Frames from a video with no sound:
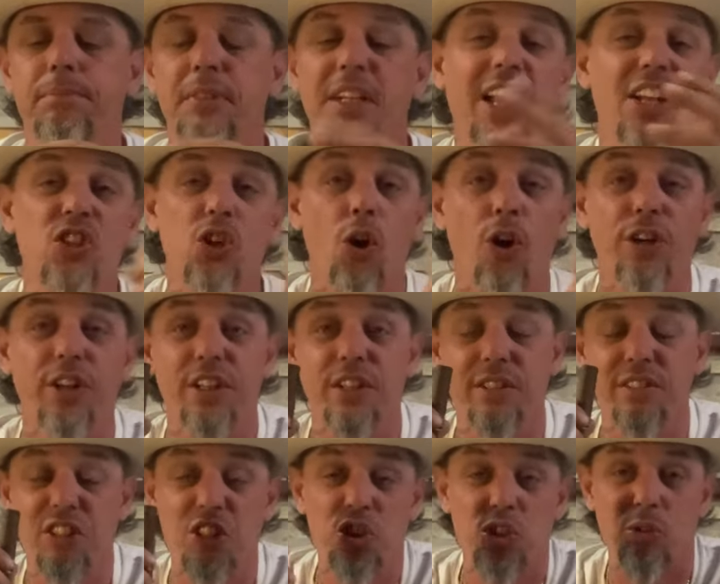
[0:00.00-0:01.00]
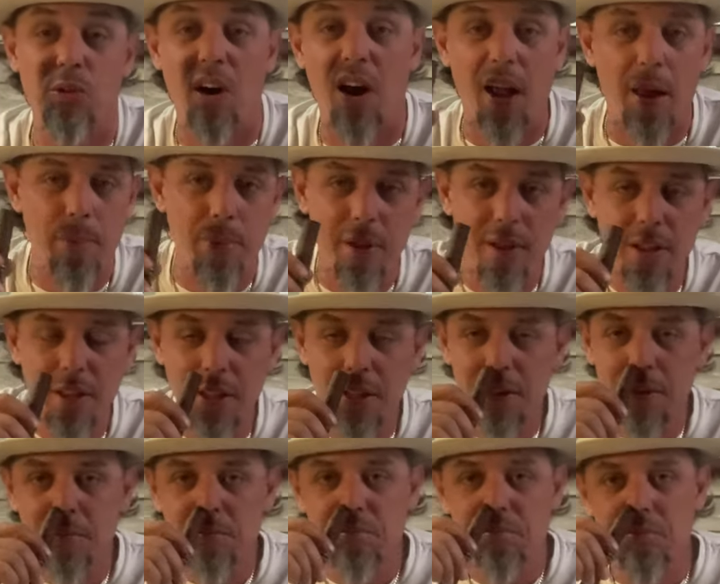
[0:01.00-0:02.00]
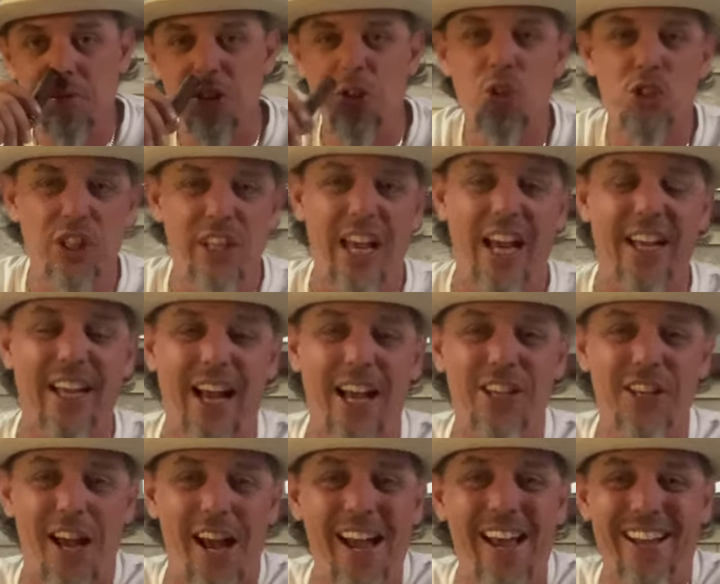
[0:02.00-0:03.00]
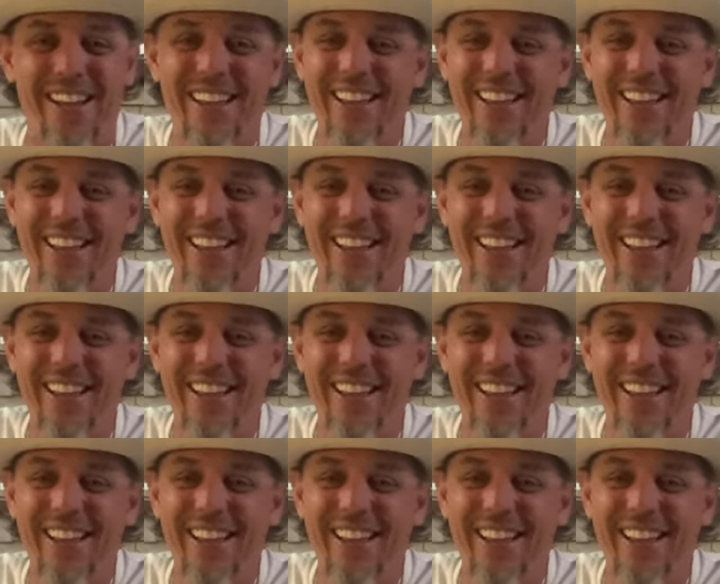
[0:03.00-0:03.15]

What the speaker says: That's hard to describe. Usually I